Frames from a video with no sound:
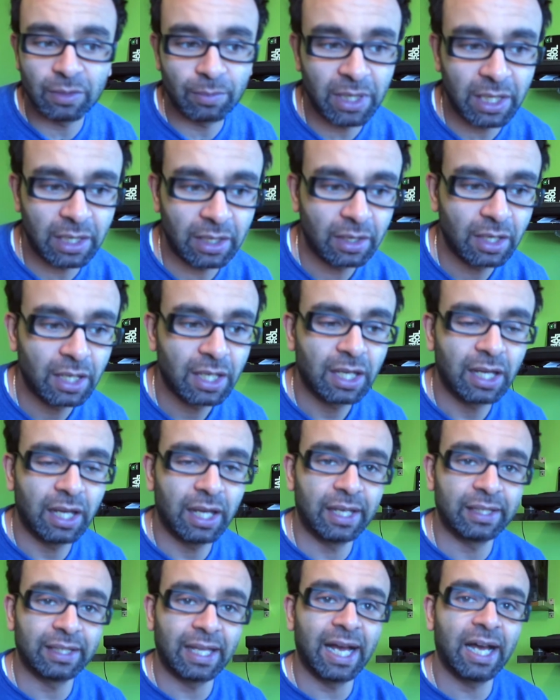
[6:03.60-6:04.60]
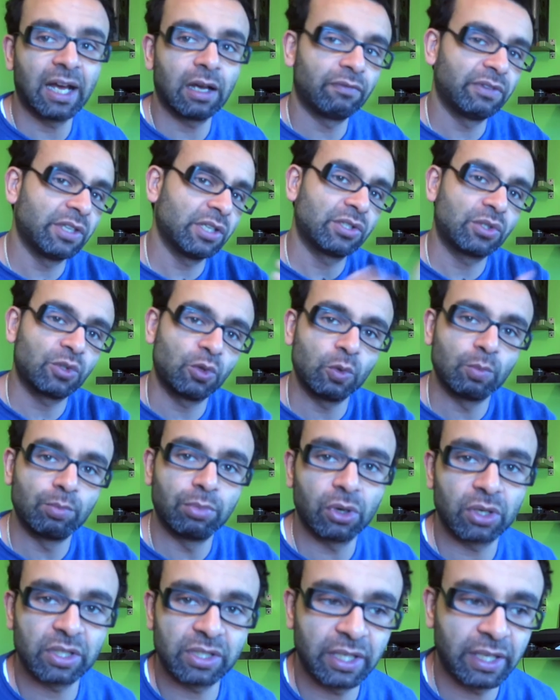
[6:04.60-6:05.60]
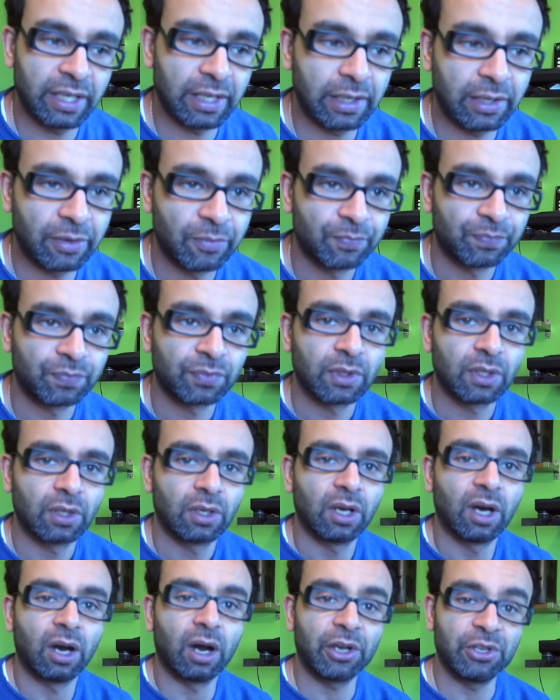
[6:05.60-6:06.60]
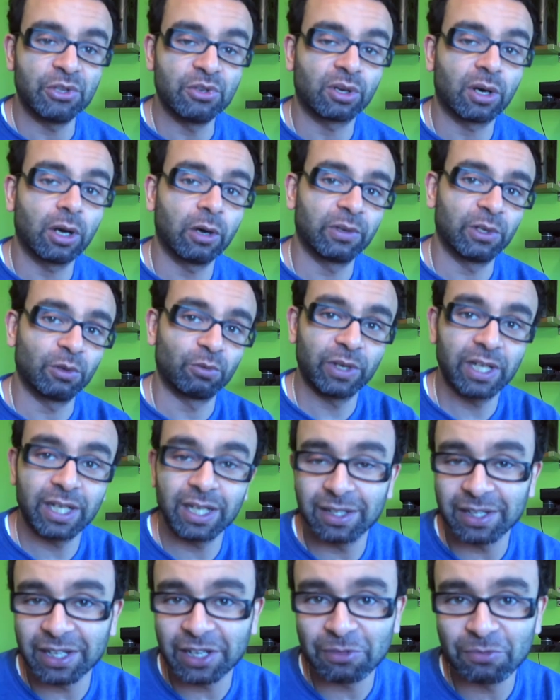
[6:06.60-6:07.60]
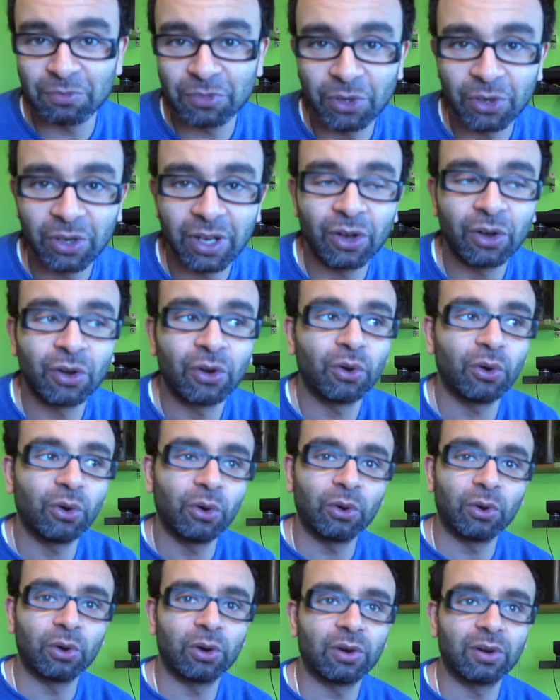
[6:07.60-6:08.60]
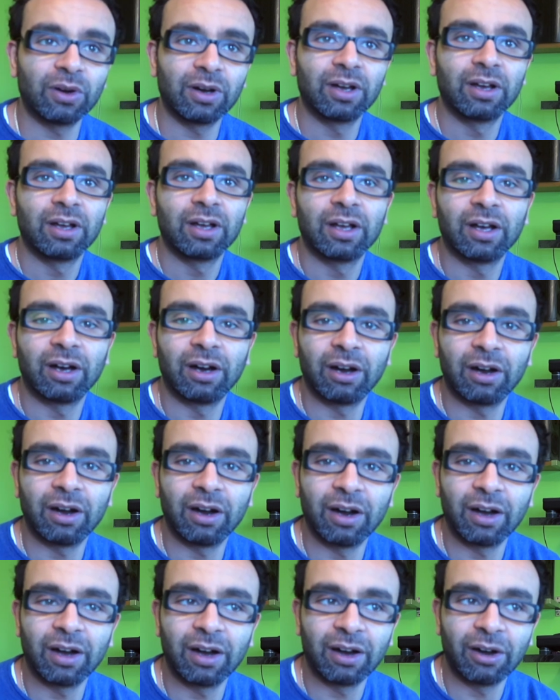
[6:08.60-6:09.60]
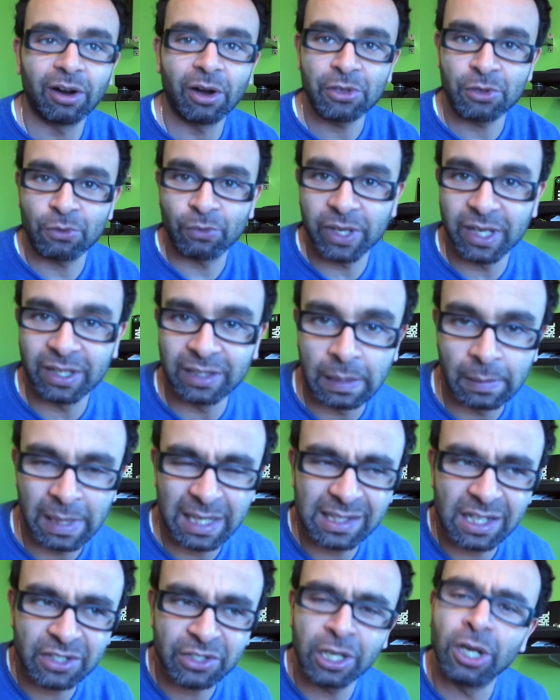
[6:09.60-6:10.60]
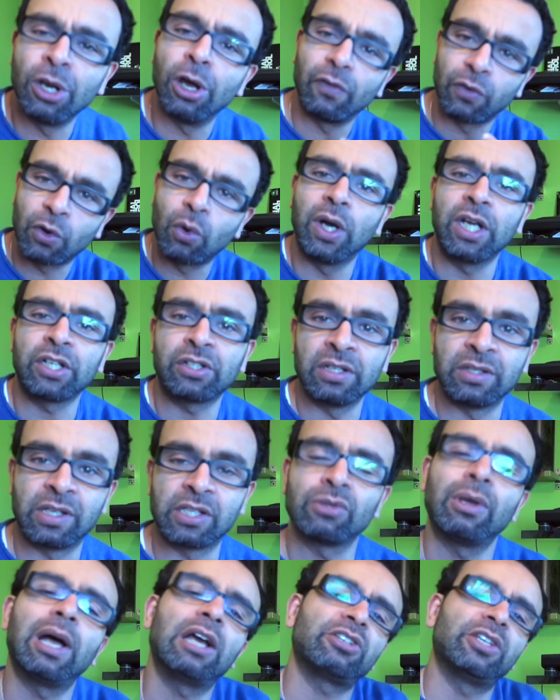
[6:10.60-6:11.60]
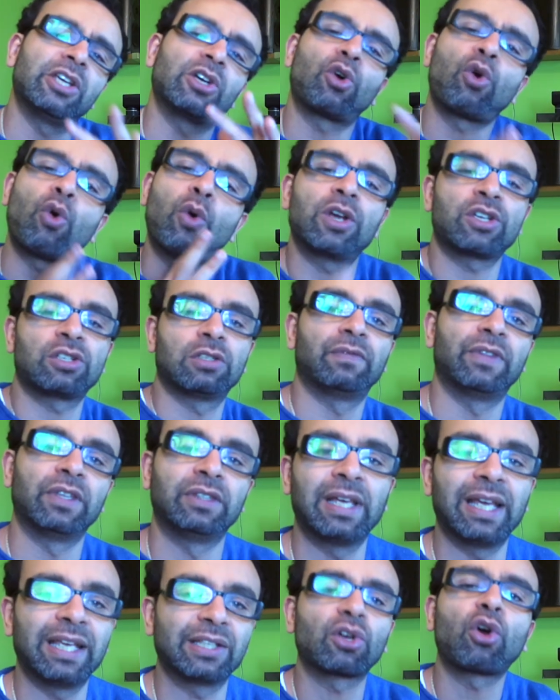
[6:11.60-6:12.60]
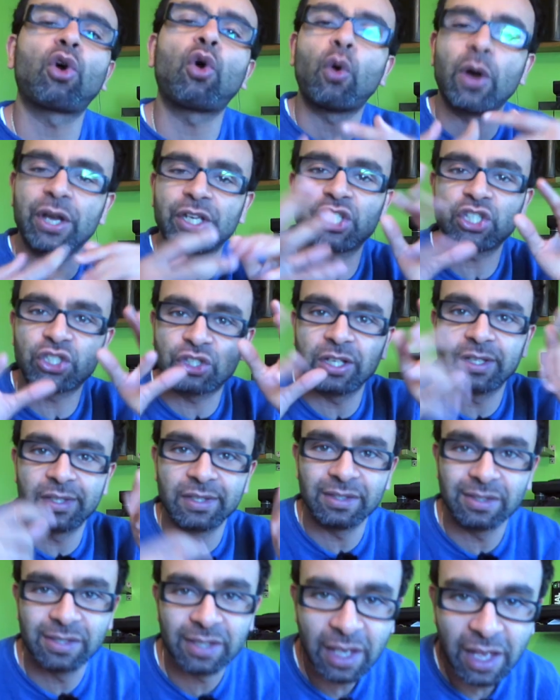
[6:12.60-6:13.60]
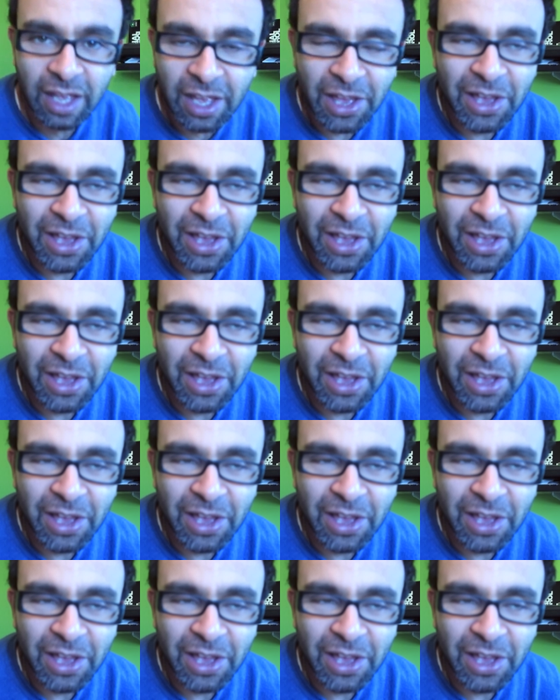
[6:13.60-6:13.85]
to me? And out of these 2 books here, are you currently reading them or aren't you reading them? That's actually a lot of questions. It's not actually a question of the day, it's questions